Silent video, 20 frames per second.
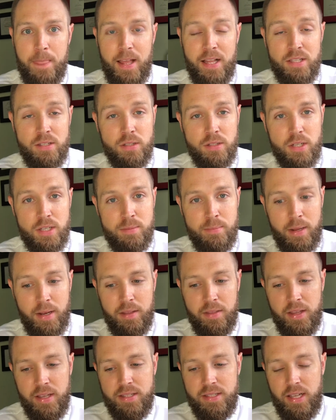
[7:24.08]
Insulin does
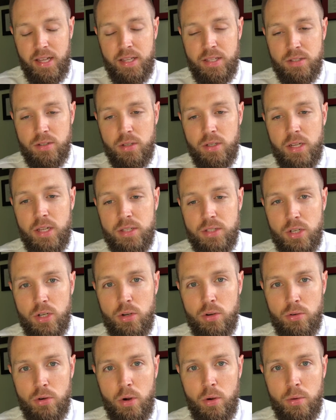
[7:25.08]
many things. Insulin is a
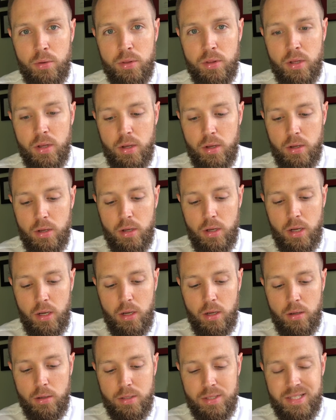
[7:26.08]
growth
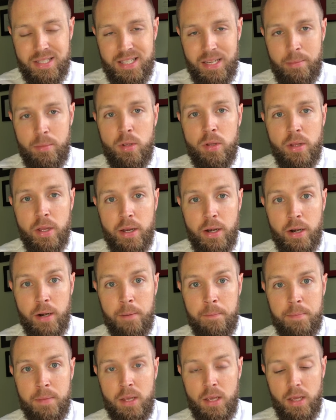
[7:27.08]
uh, stimulator.